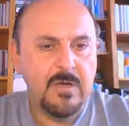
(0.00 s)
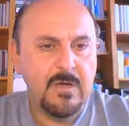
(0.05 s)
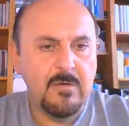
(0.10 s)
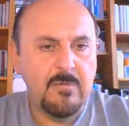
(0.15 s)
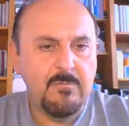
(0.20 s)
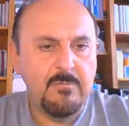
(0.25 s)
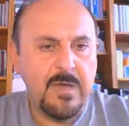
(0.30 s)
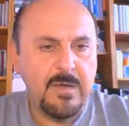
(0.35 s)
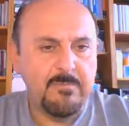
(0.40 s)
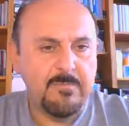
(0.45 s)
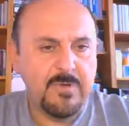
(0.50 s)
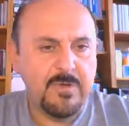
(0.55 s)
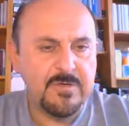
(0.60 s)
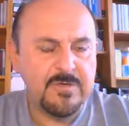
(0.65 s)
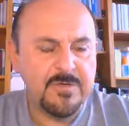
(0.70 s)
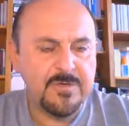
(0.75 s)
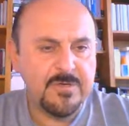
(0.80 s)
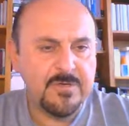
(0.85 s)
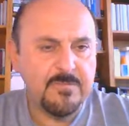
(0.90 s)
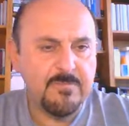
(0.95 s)

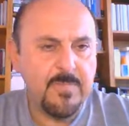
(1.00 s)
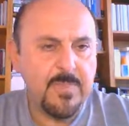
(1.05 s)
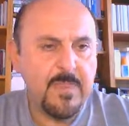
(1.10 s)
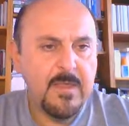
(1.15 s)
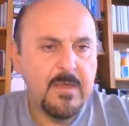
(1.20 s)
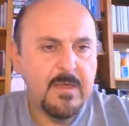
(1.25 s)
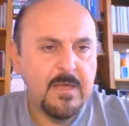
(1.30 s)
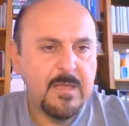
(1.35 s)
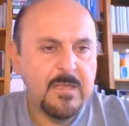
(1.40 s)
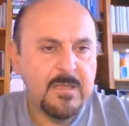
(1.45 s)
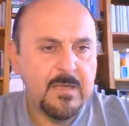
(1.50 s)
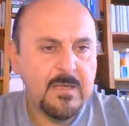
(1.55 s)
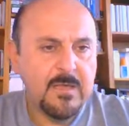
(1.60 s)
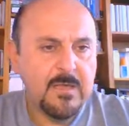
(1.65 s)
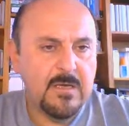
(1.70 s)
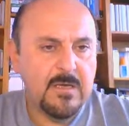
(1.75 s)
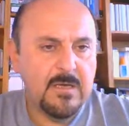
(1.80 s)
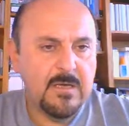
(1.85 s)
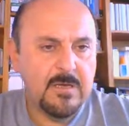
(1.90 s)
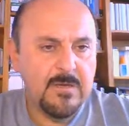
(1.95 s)
members, and
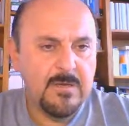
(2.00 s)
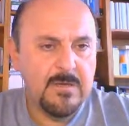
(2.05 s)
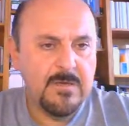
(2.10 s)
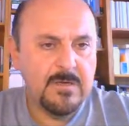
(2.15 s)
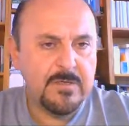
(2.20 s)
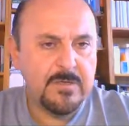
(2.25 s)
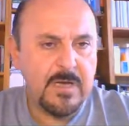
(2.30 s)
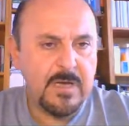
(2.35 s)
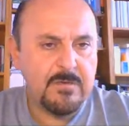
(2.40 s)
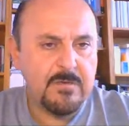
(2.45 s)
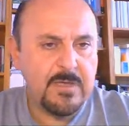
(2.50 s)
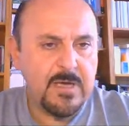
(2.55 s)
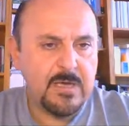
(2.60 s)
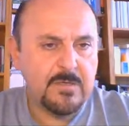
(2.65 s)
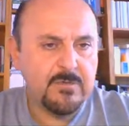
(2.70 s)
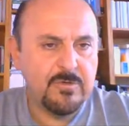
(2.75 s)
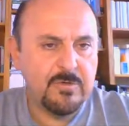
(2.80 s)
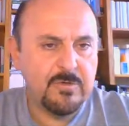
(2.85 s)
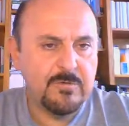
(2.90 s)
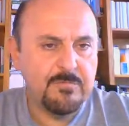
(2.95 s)
here I'd like
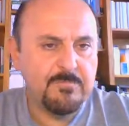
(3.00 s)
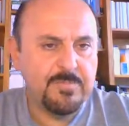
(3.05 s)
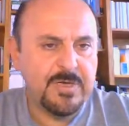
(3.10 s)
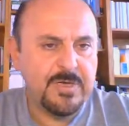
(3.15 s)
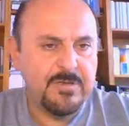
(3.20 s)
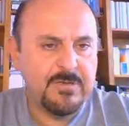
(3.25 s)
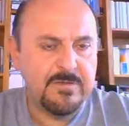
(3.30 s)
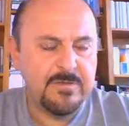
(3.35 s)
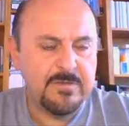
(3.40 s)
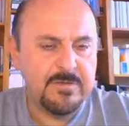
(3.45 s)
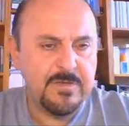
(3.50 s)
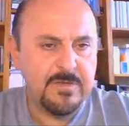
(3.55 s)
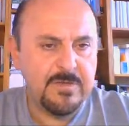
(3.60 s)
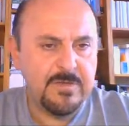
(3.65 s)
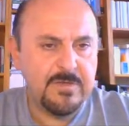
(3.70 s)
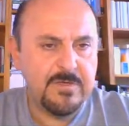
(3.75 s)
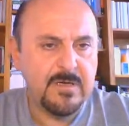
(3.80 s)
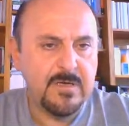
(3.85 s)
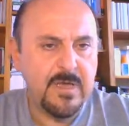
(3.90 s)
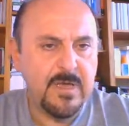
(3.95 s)
to print it
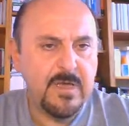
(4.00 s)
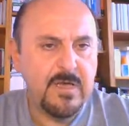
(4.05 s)
the